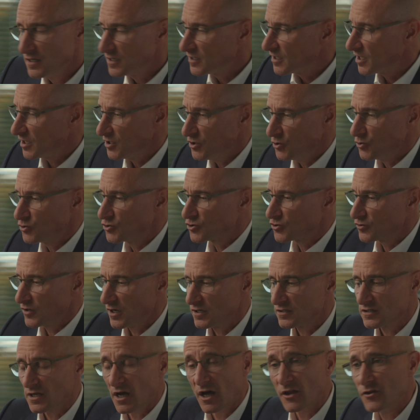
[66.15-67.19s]
Can you
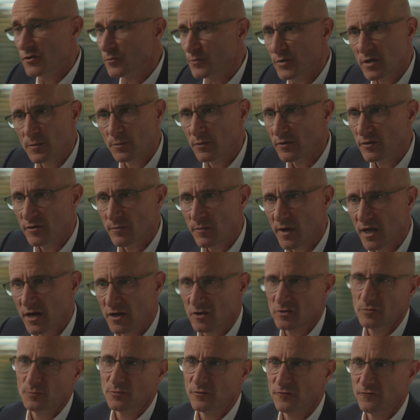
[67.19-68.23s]
trust other people in the
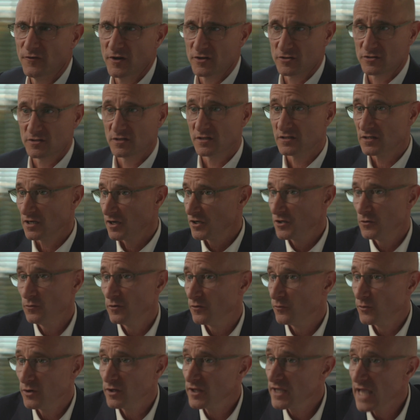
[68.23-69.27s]
medical profession to tell you what
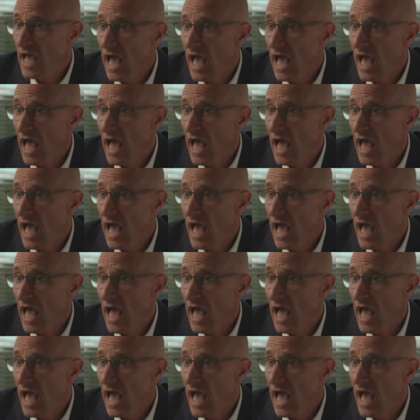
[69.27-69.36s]
really